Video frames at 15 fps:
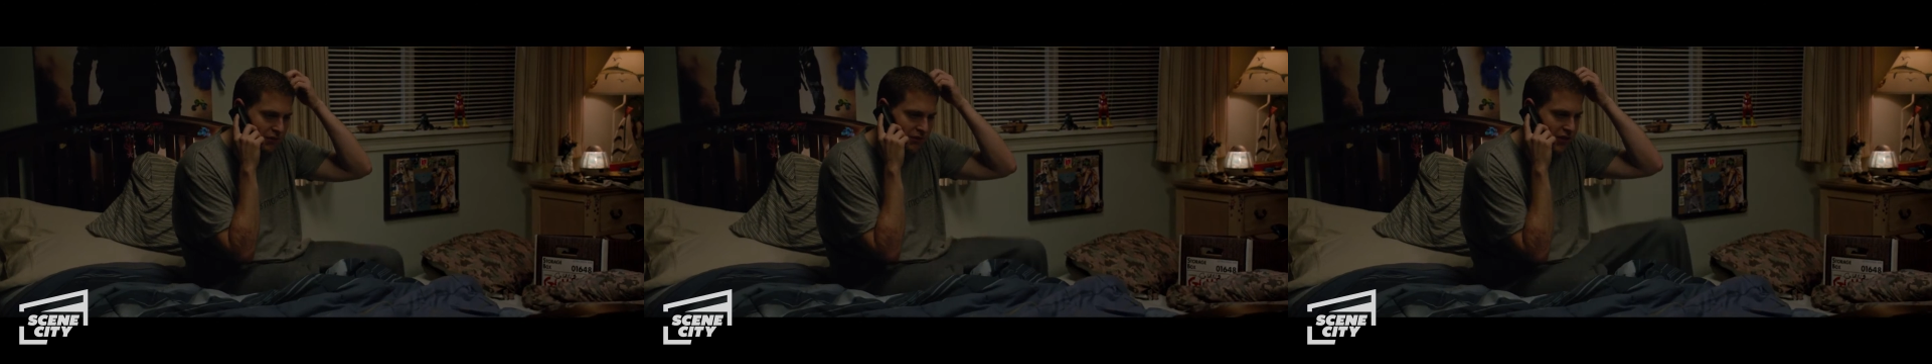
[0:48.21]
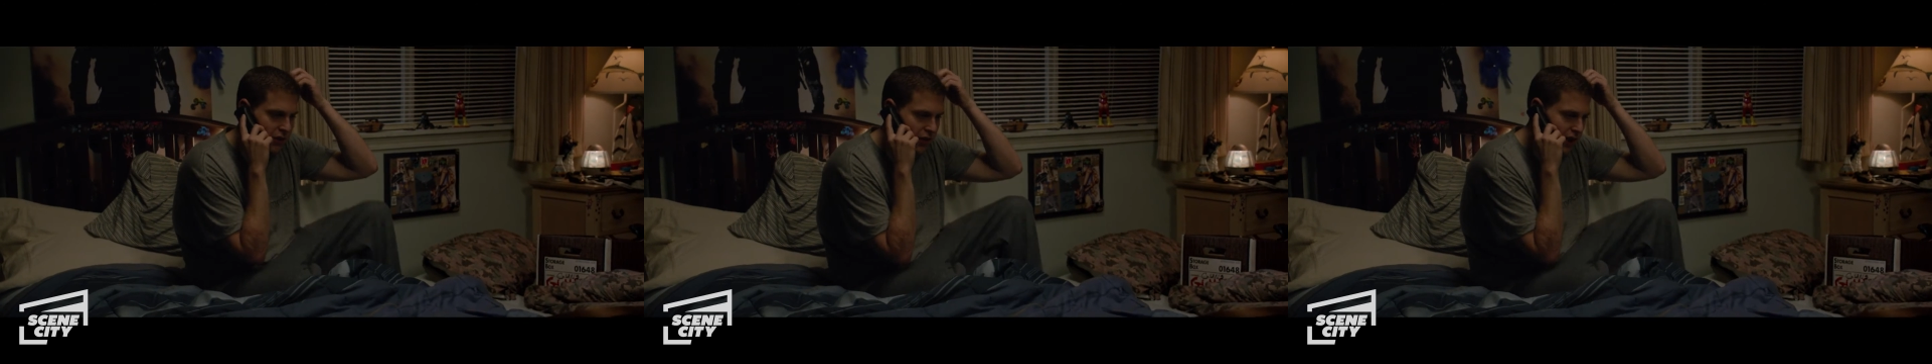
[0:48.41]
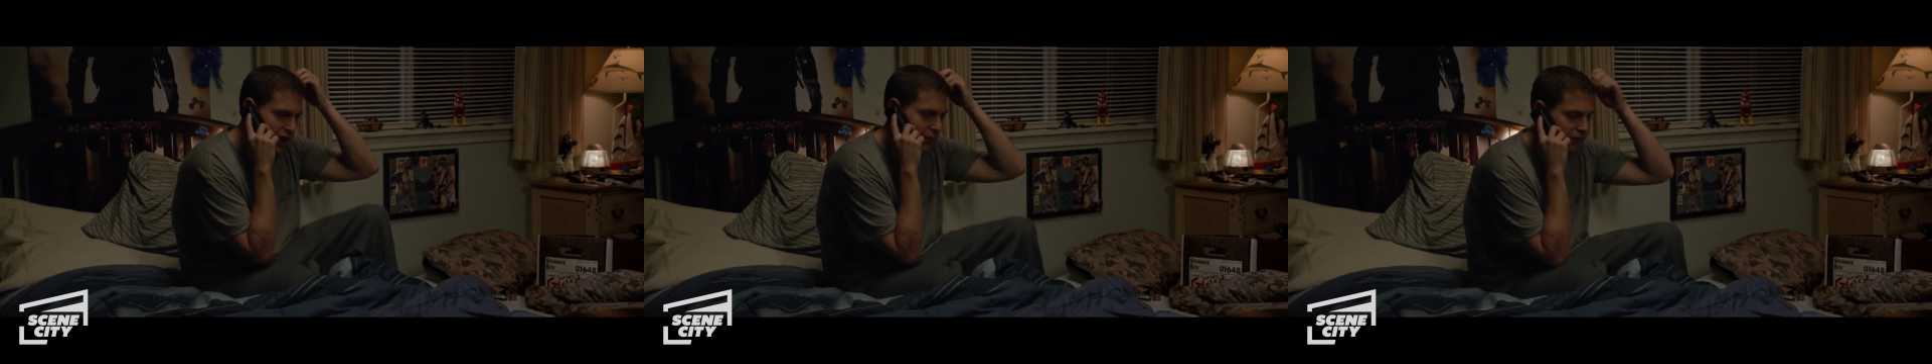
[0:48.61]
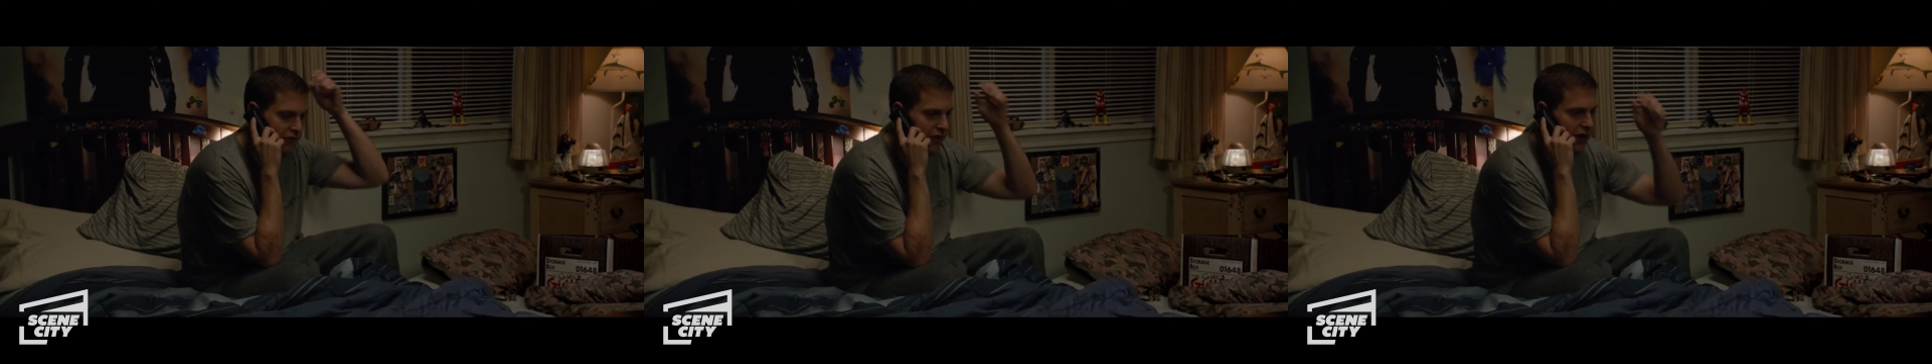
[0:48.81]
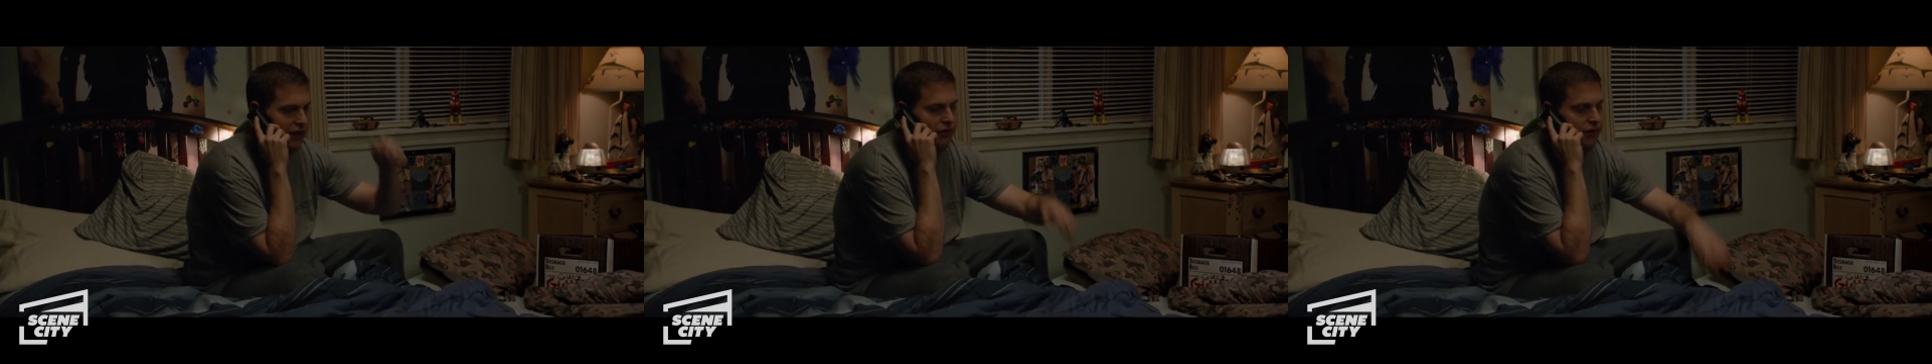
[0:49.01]
feel like I'm
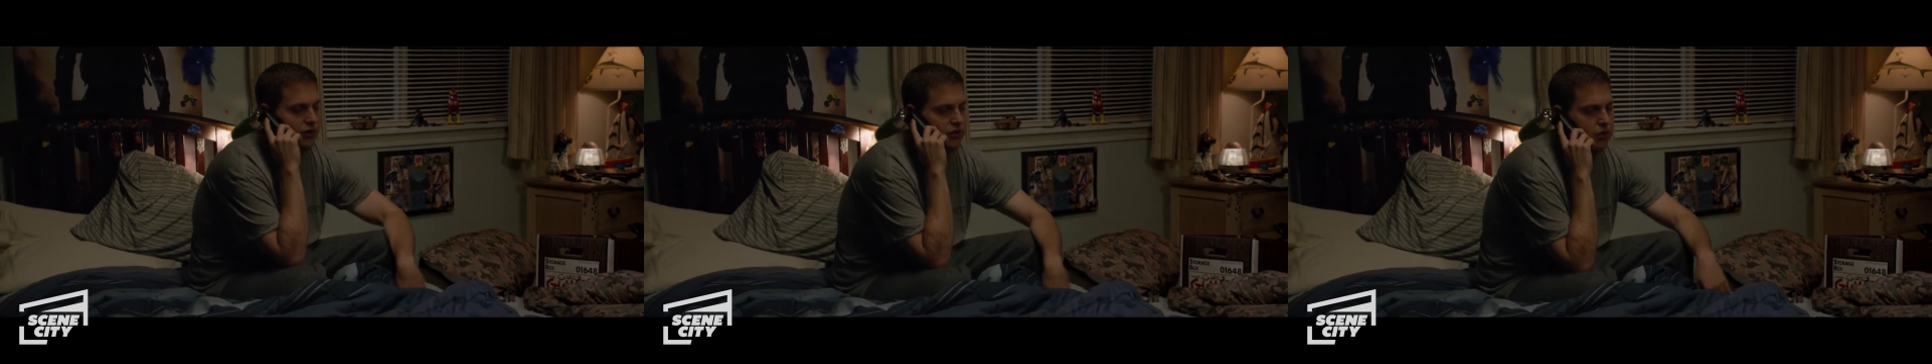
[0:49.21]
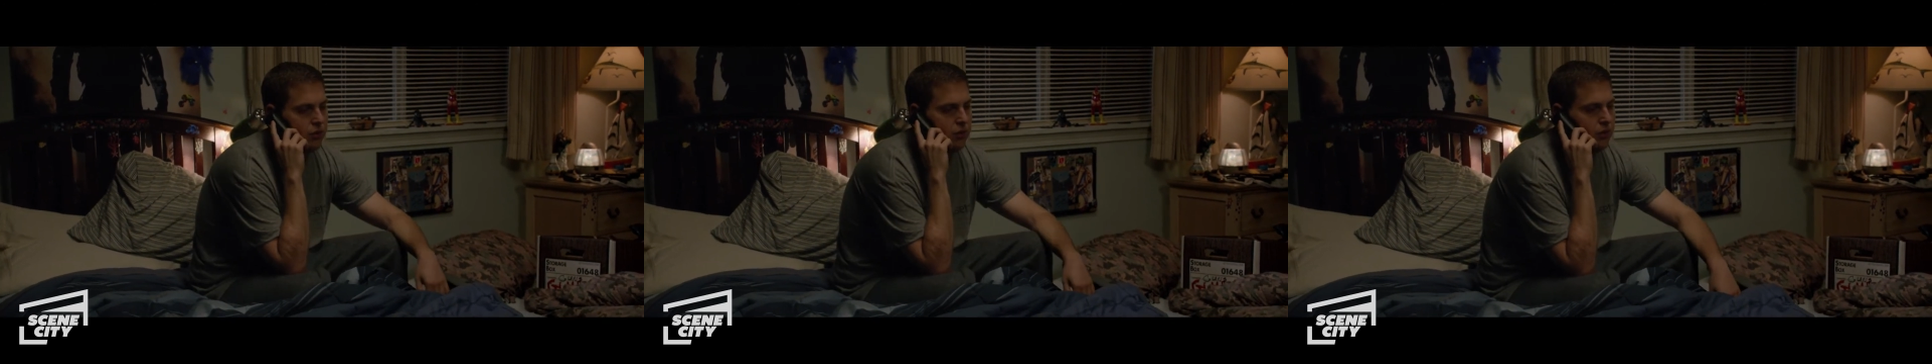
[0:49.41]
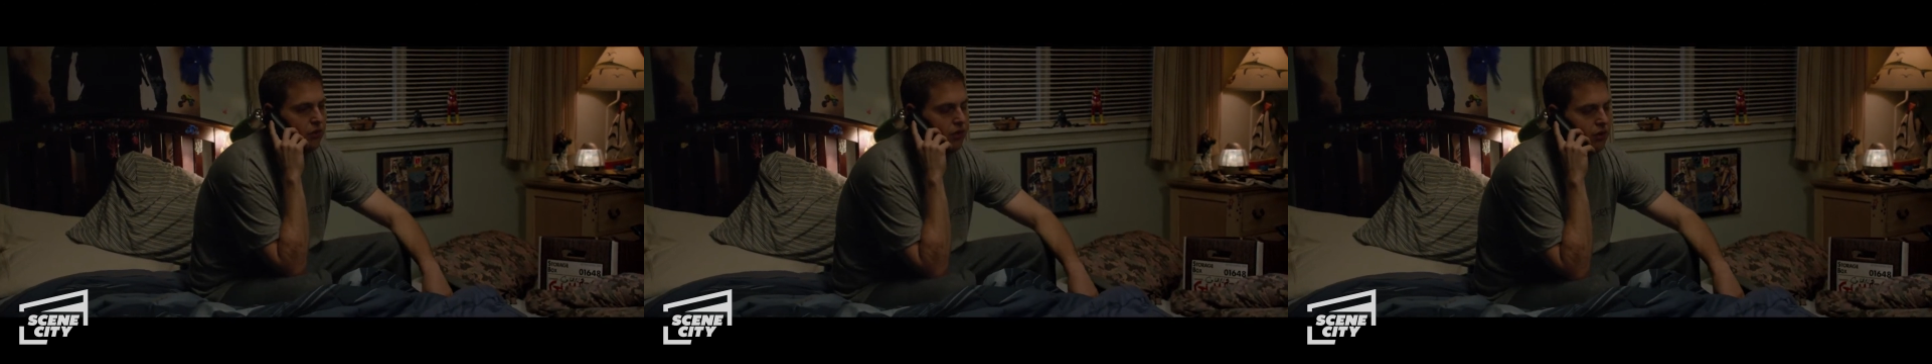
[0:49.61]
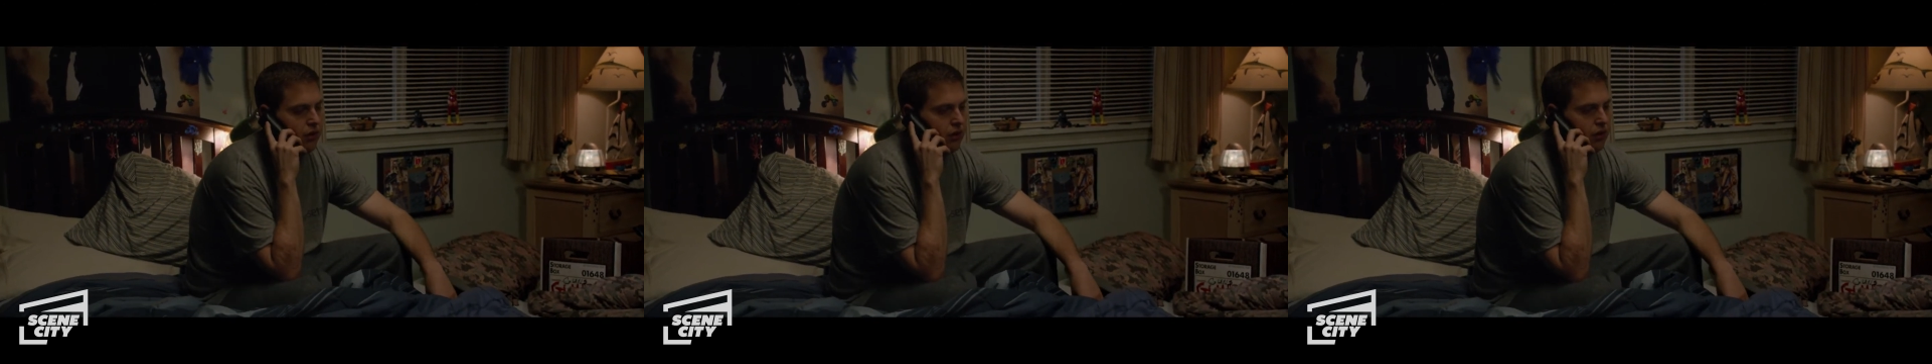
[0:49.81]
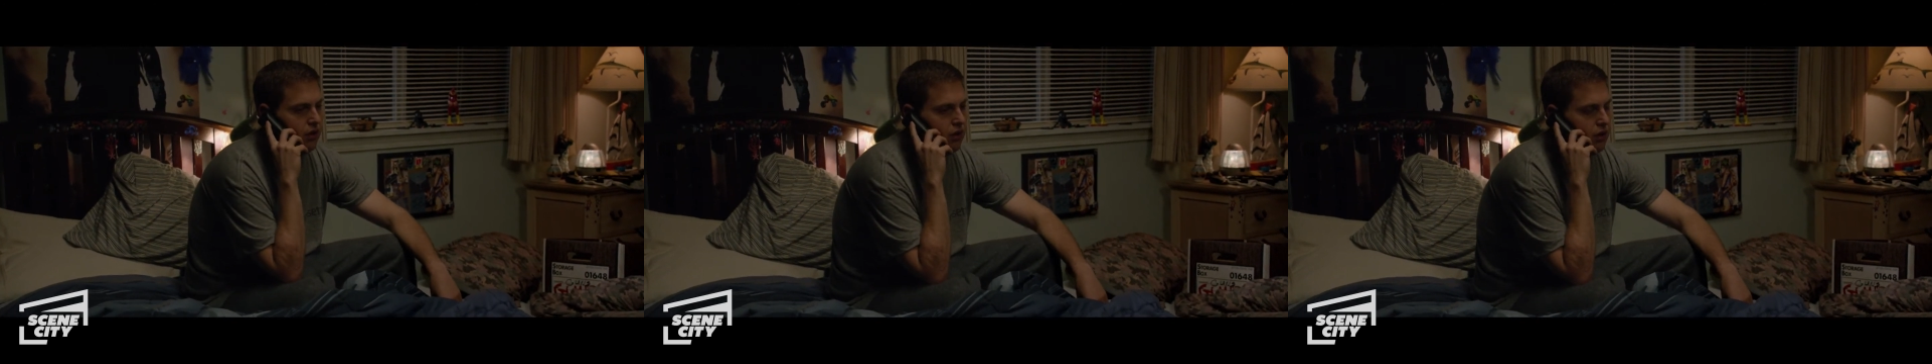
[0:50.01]
five years old.
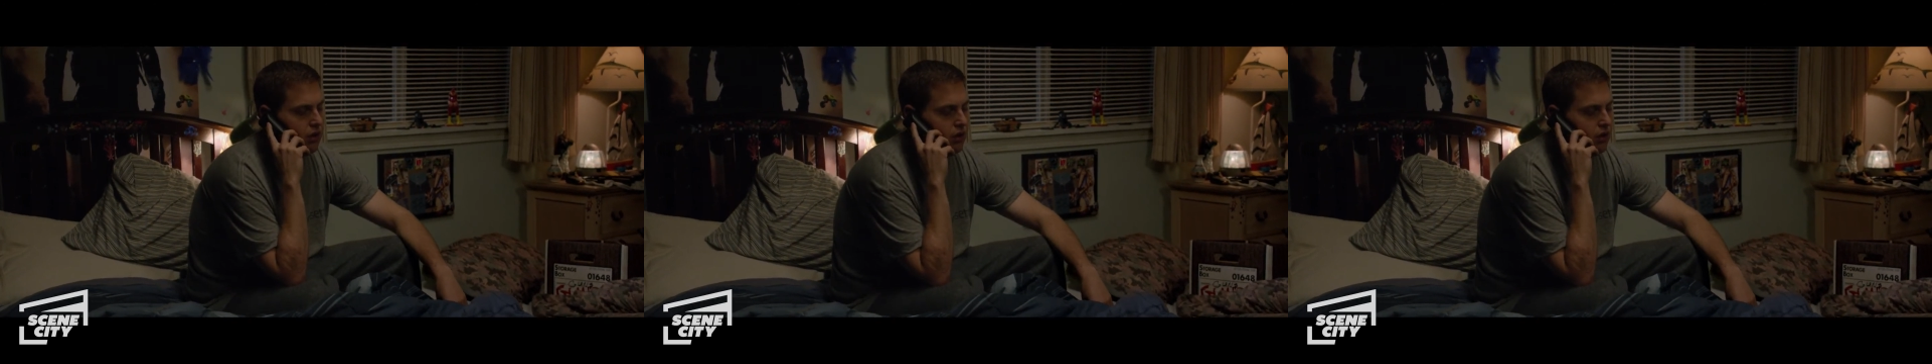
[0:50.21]
Wow,